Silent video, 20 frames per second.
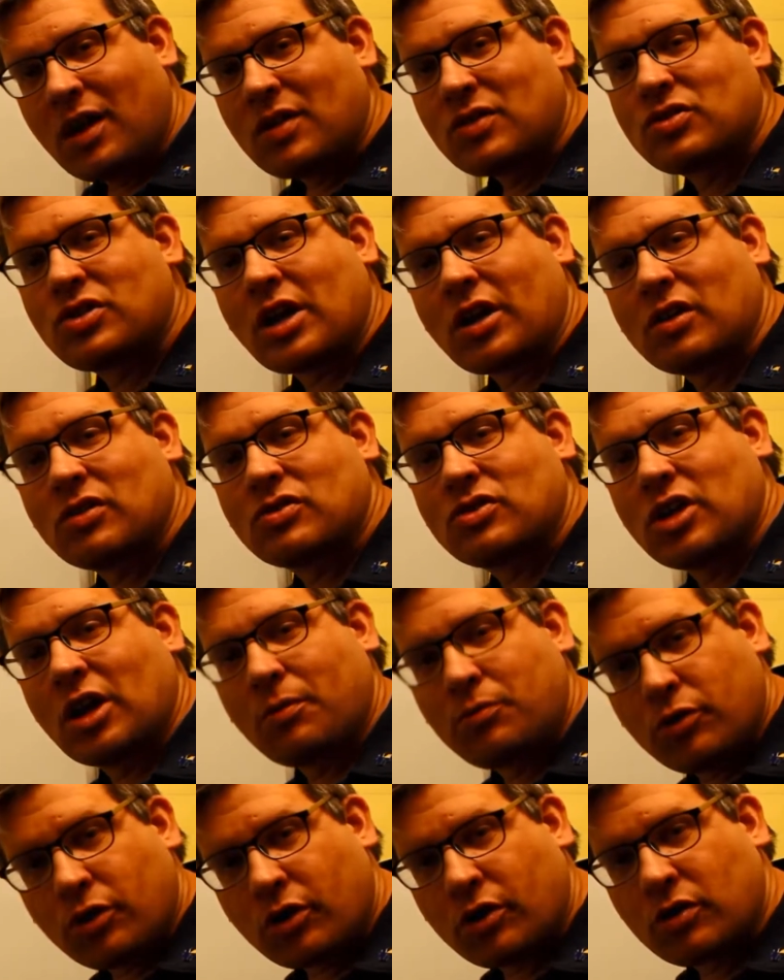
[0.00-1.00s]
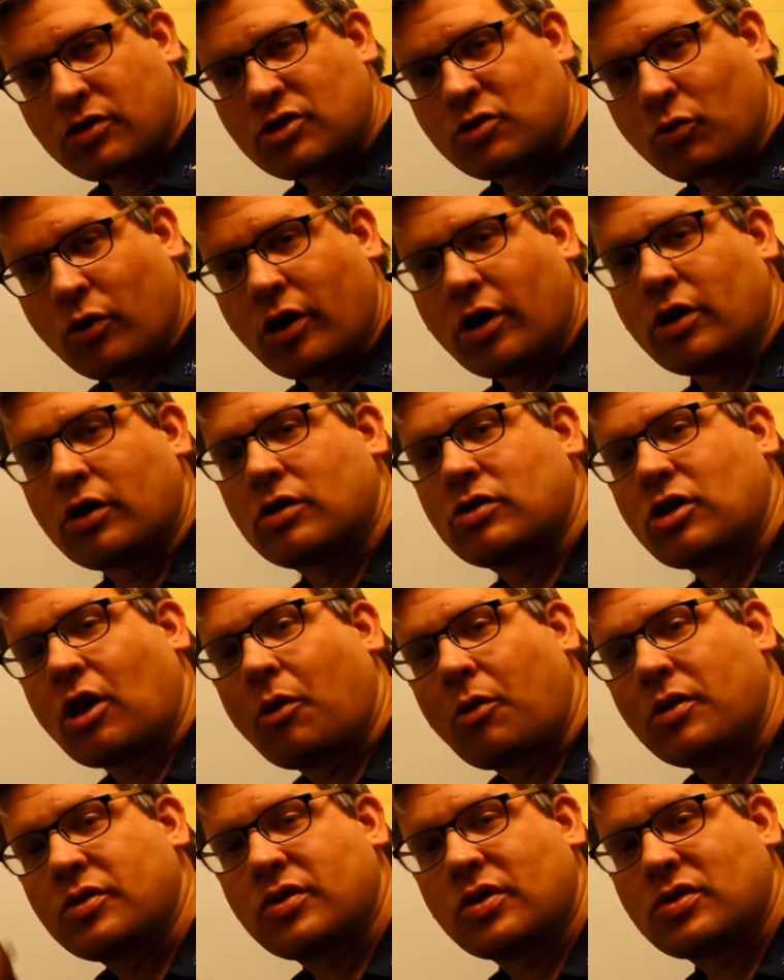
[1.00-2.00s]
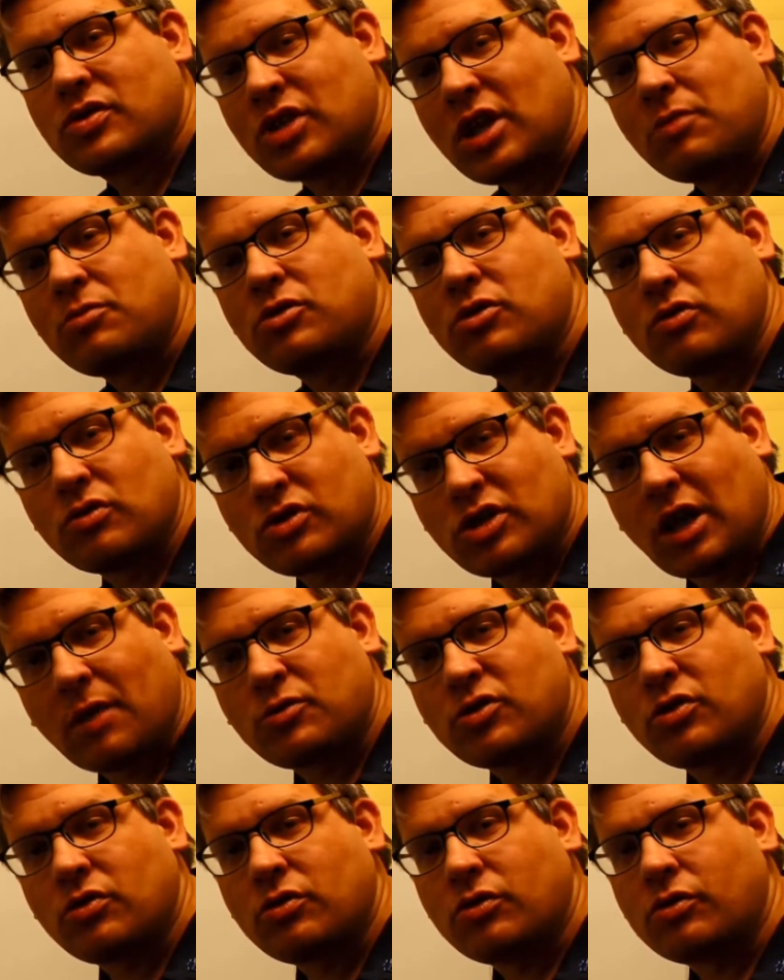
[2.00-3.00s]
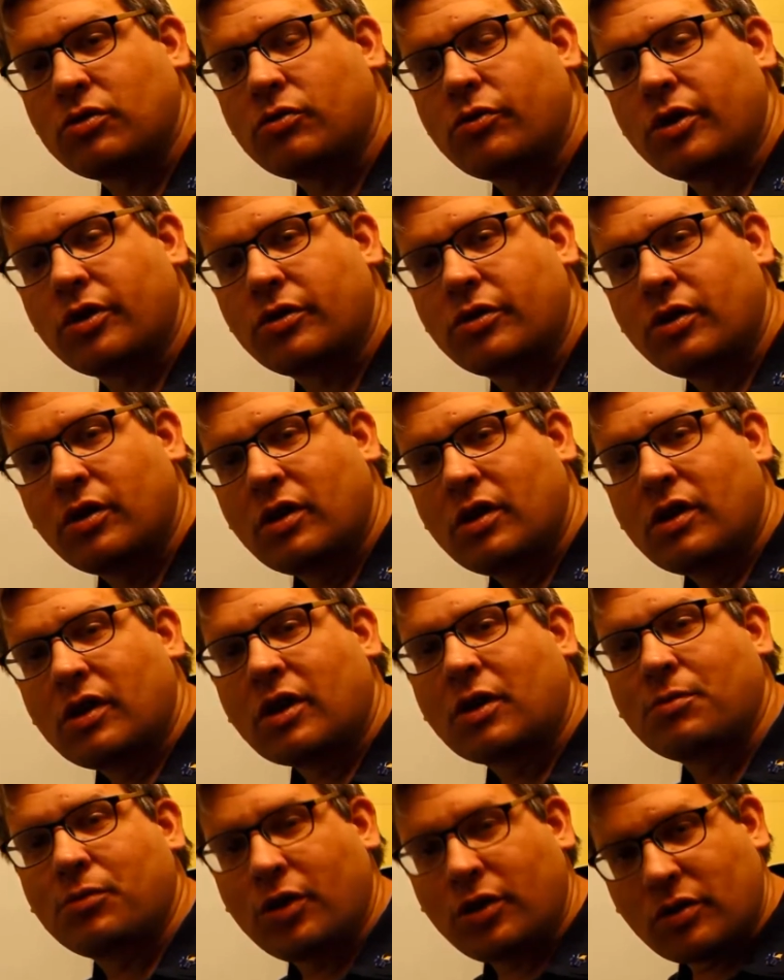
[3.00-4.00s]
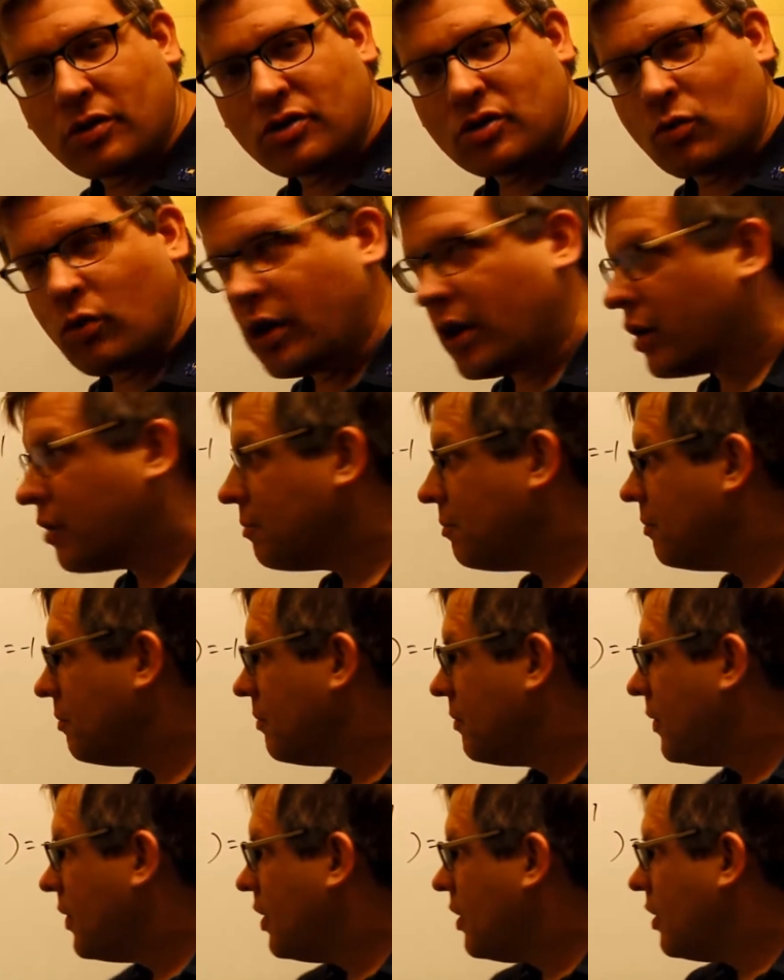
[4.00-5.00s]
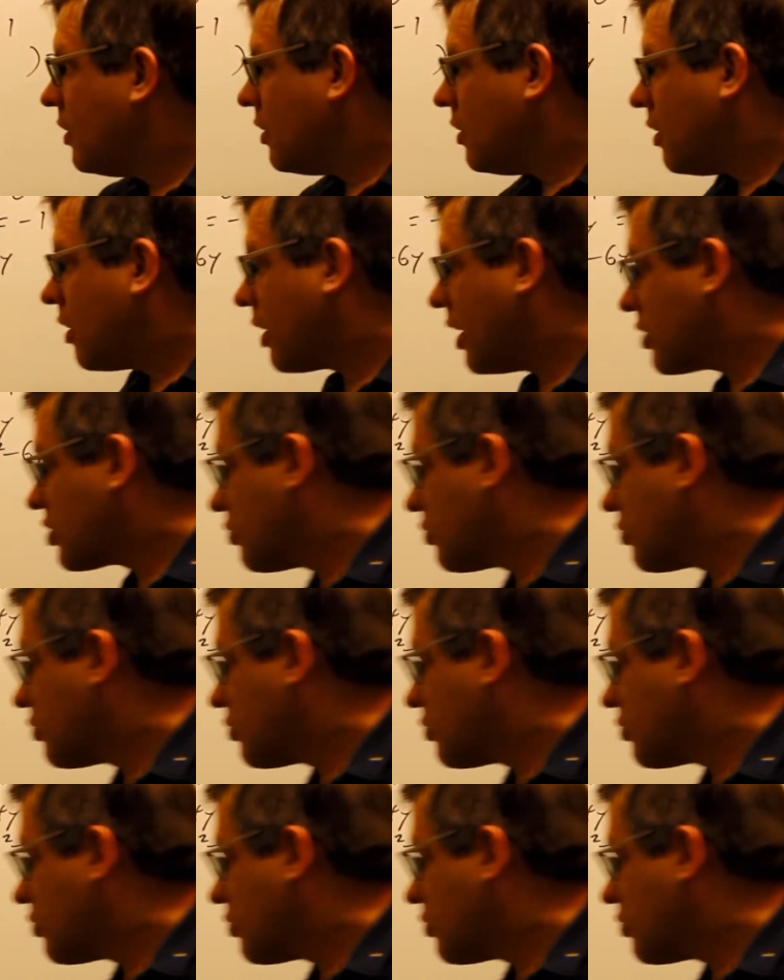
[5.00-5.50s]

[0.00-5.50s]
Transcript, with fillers: Second step, you're going to square it. It's always the same two steps you do with complete the square. Okay,